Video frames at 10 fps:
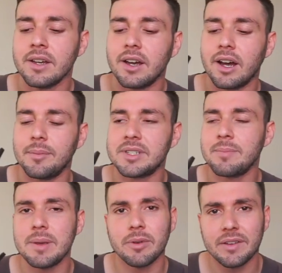
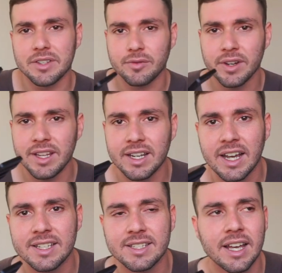Some people have this really
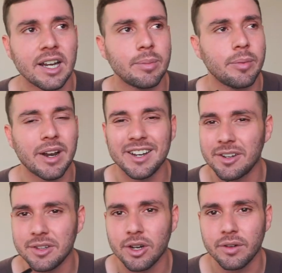nice setup, but I
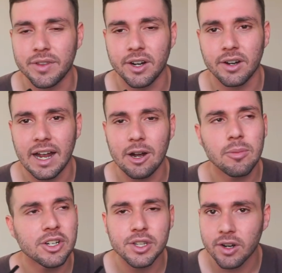don't know how
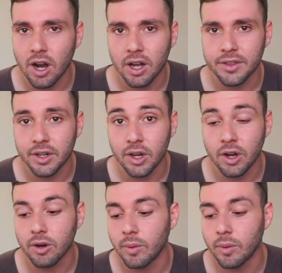much they're on the go.